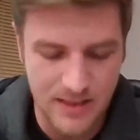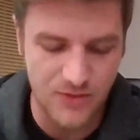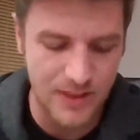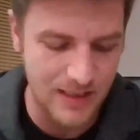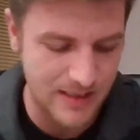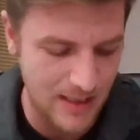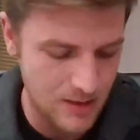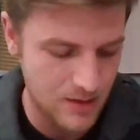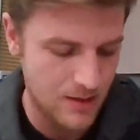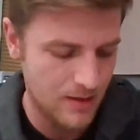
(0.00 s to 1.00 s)
really
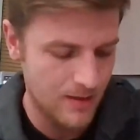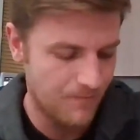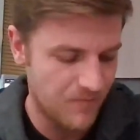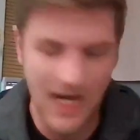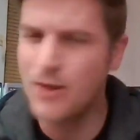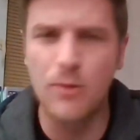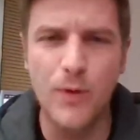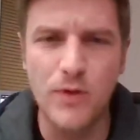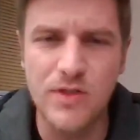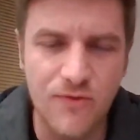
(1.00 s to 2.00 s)
sketchy i don't
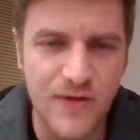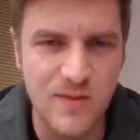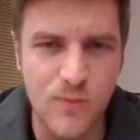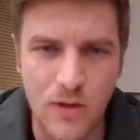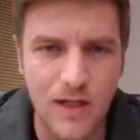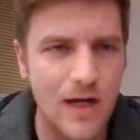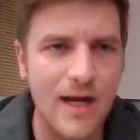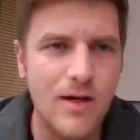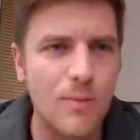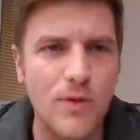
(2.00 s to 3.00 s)
post on facebook
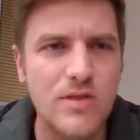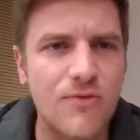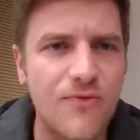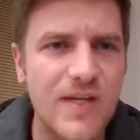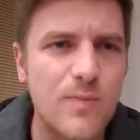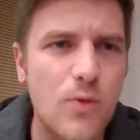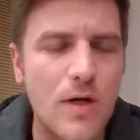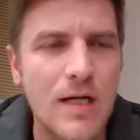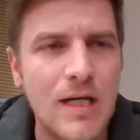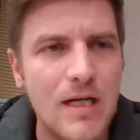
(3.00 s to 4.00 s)
i don't post on facebook
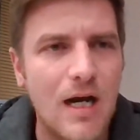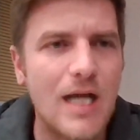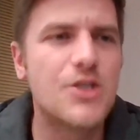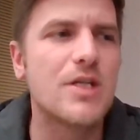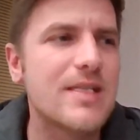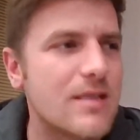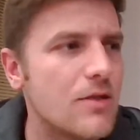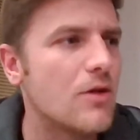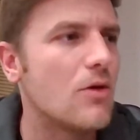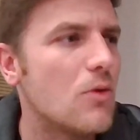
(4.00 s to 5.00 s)
I just,
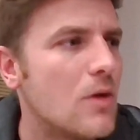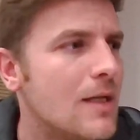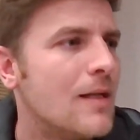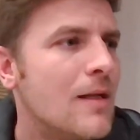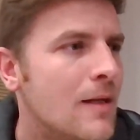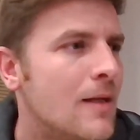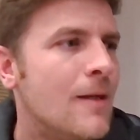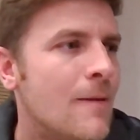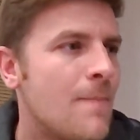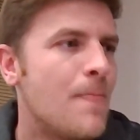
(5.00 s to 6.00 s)
you know,
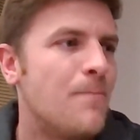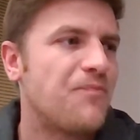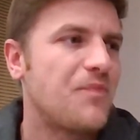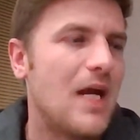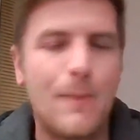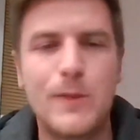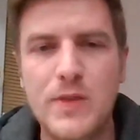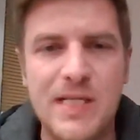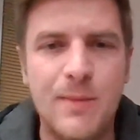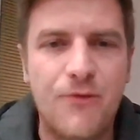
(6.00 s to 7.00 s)

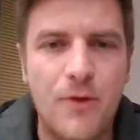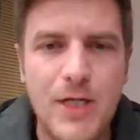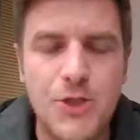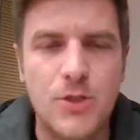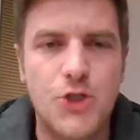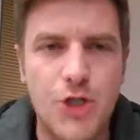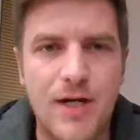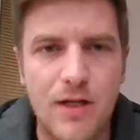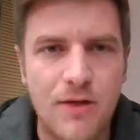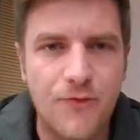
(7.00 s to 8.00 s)
upload some information,
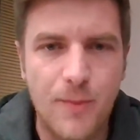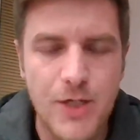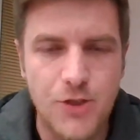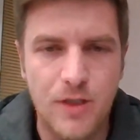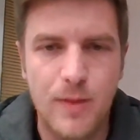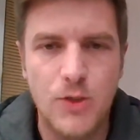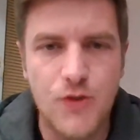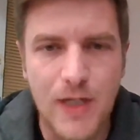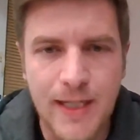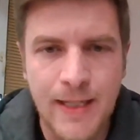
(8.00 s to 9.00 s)
general information about
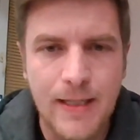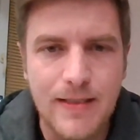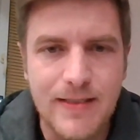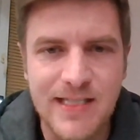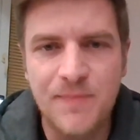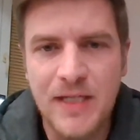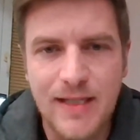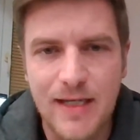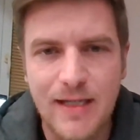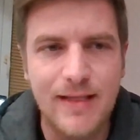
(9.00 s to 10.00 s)
trucking, something
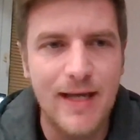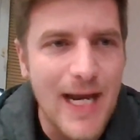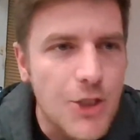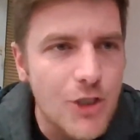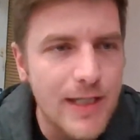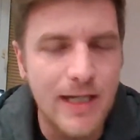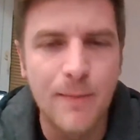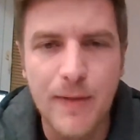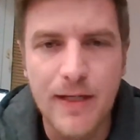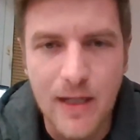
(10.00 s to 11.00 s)
that actually
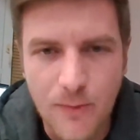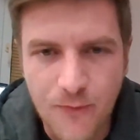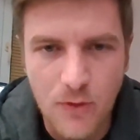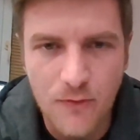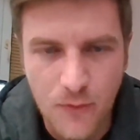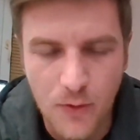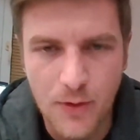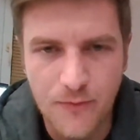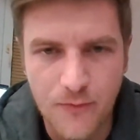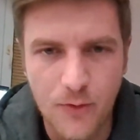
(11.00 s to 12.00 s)
can be helpful
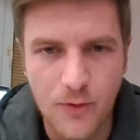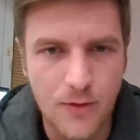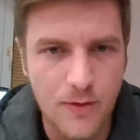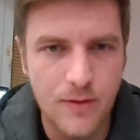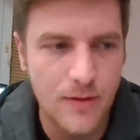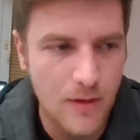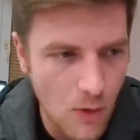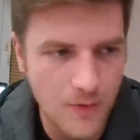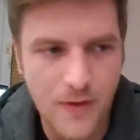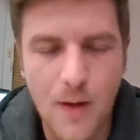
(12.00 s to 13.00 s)
for for
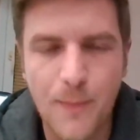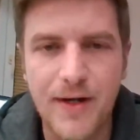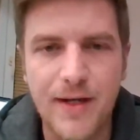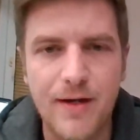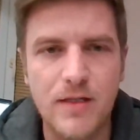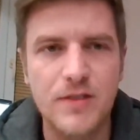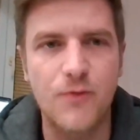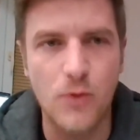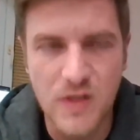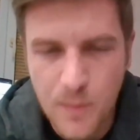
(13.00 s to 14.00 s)
owner operators,
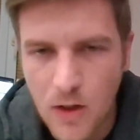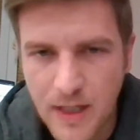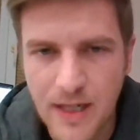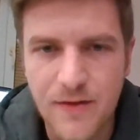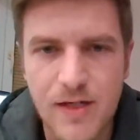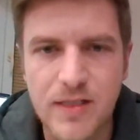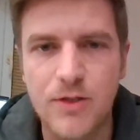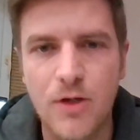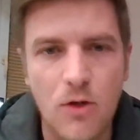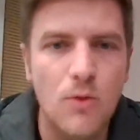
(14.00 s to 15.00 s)
for small carriers,
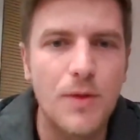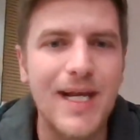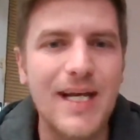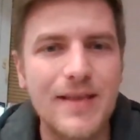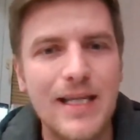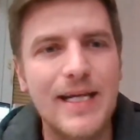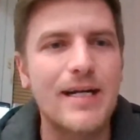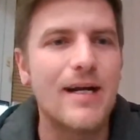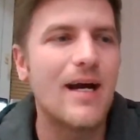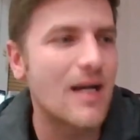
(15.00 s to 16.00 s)
you know, not like
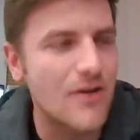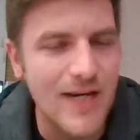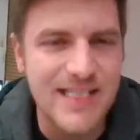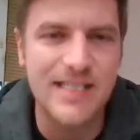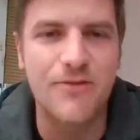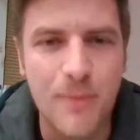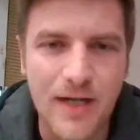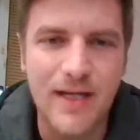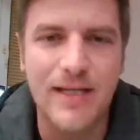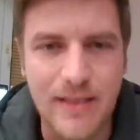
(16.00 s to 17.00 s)
aggressive
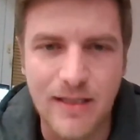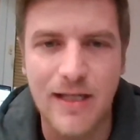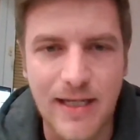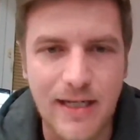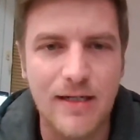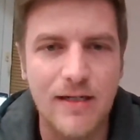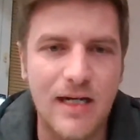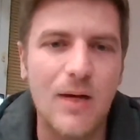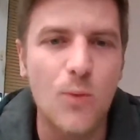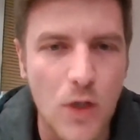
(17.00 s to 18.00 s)
marketing like
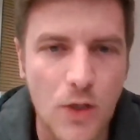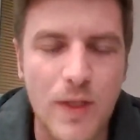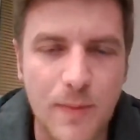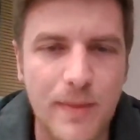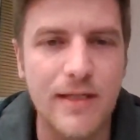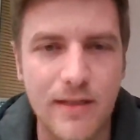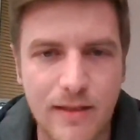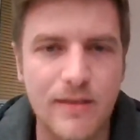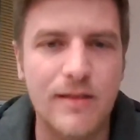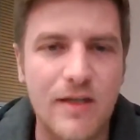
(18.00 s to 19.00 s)
come work with me,
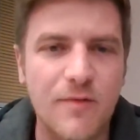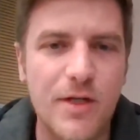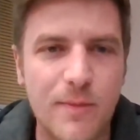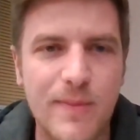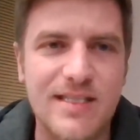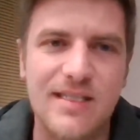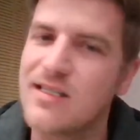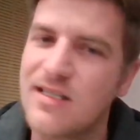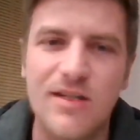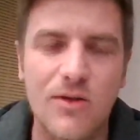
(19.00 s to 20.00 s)
give me your
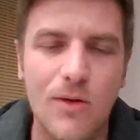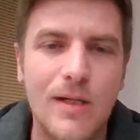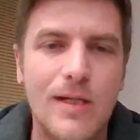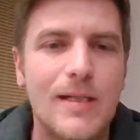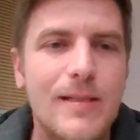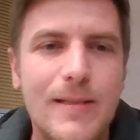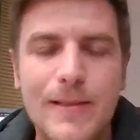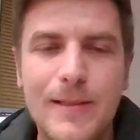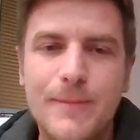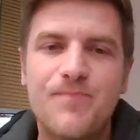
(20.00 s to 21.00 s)
business. No.
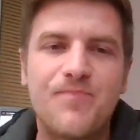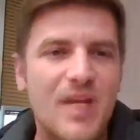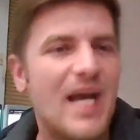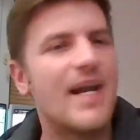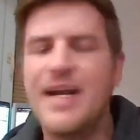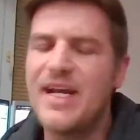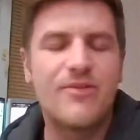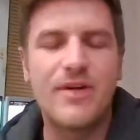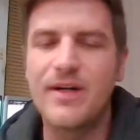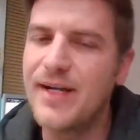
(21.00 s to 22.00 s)
And I
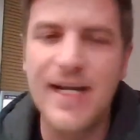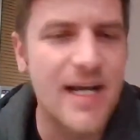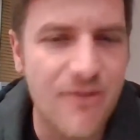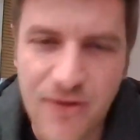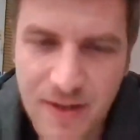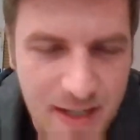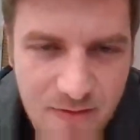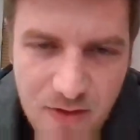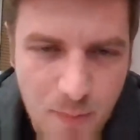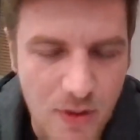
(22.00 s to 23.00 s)
never, never,
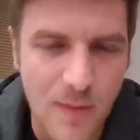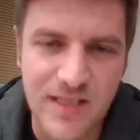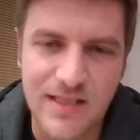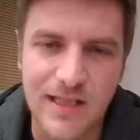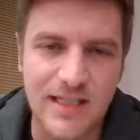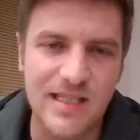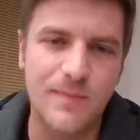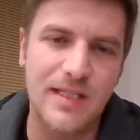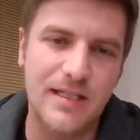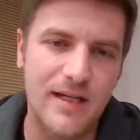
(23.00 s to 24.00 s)
never promise like
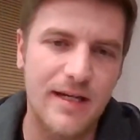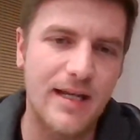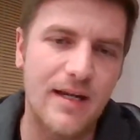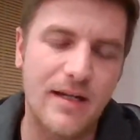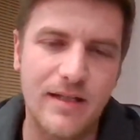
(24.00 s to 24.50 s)
something that I cannot